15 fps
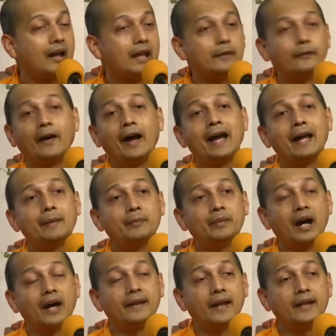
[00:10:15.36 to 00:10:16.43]
if I am
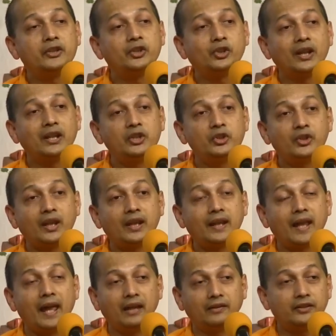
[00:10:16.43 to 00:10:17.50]
an
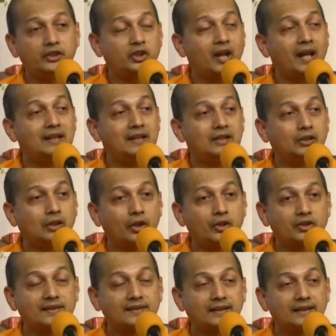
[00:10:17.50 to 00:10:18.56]
unchanging, ever-shining
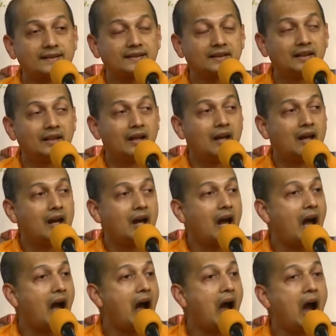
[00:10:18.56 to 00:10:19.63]
consciousness,
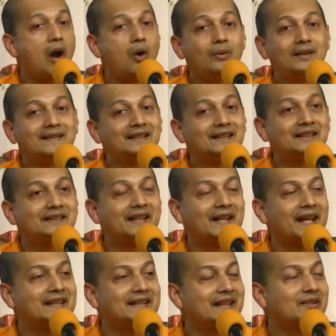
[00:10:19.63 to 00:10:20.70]
how is it that
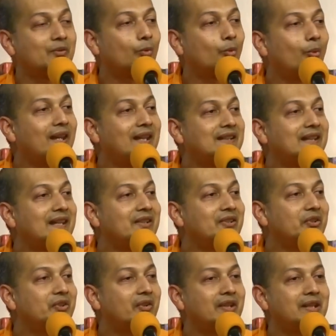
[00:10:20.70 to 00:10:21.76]
I get
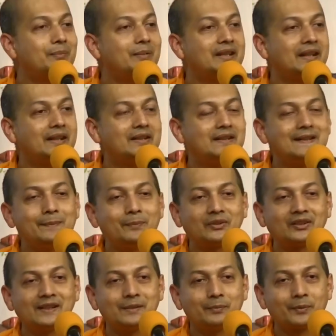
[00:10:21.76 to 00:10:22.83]
waking, dreaming, and deep
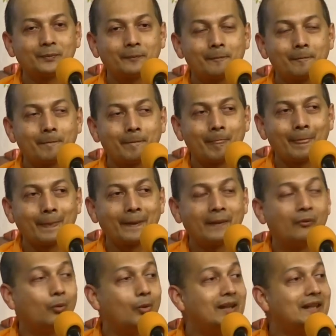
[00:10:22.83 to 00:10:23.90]
sleep?
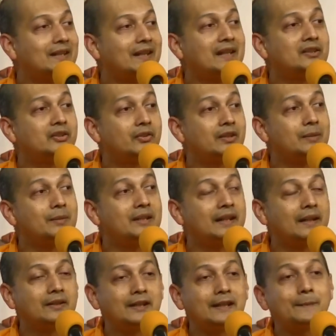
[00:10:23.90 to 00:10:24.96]
Waking, dreaming,
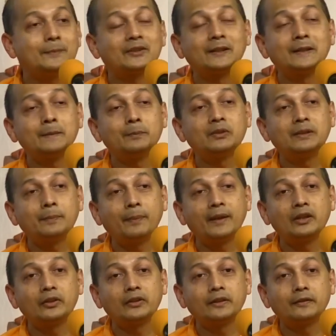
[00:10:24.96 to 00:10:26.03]
and deep sleep
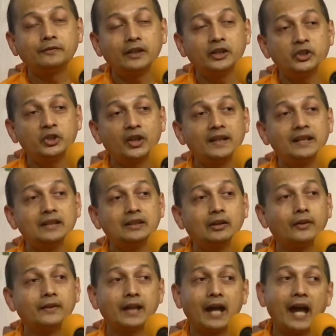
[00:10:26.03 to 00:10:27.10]
depend on the functioning
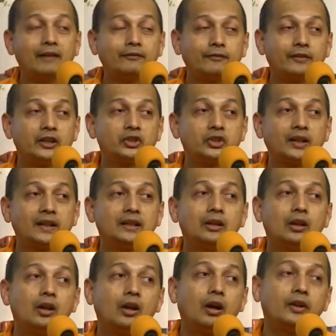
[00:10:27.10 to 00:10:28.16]
or the half-functioning
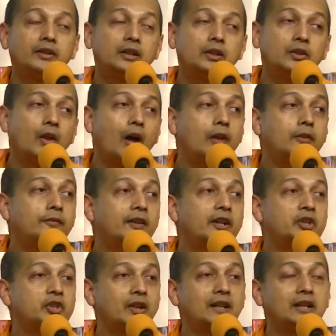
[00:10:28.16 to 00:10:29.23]
or the
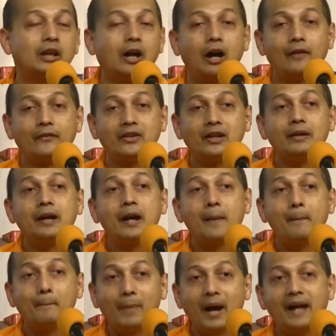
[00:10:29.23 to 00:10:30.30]
non-functioning of the
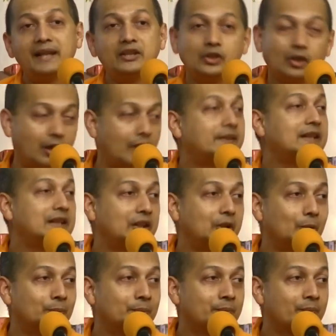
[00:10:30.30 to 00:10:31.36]
mind or the
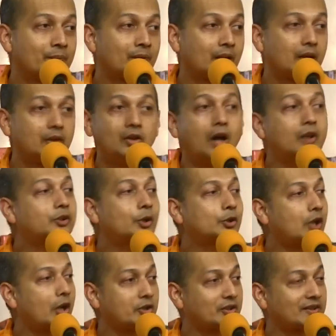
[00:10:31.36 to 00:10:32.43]
ego, not on
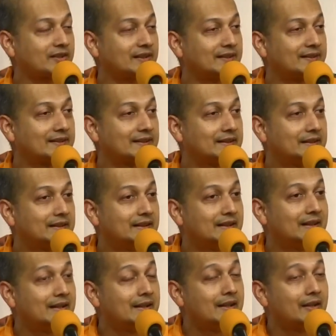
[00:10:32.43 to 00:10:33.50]
consciousness.
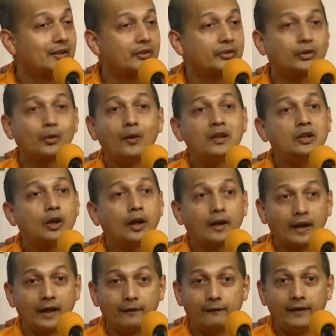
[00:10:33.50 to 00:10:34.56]
So when you
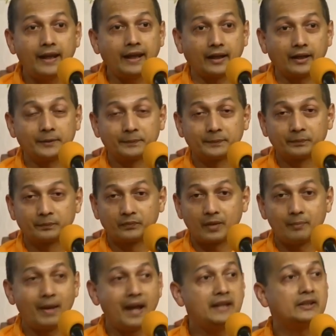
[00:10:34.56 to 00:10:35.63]
are awake,
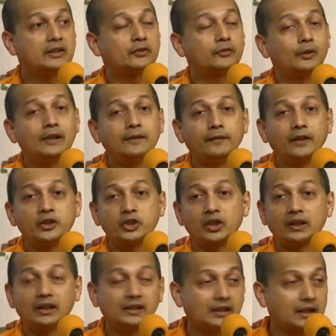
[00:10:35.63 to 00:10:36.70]
the mind is fully
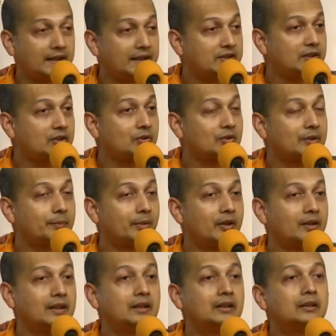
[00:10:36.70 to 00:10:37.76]
functional, connected to the
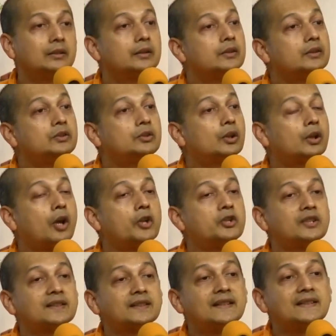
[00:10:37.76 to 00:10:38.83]
body, your
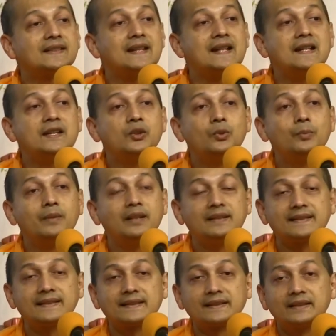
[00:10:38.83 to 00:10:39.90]
consciousness
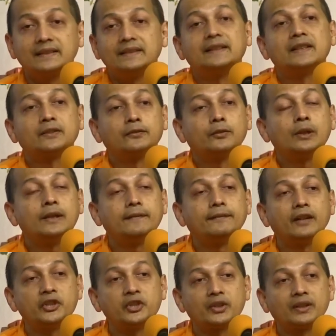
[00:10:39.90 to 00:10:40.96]
illumines this fully
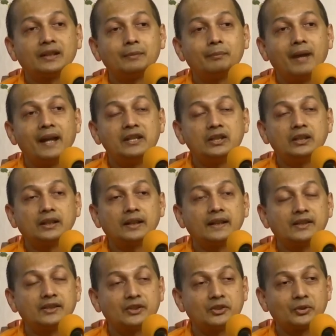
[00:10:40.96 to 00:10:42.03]
functional mind
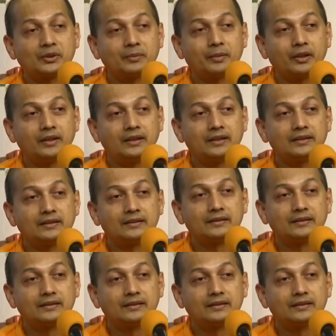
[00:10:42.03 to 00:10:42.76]
connected to the body.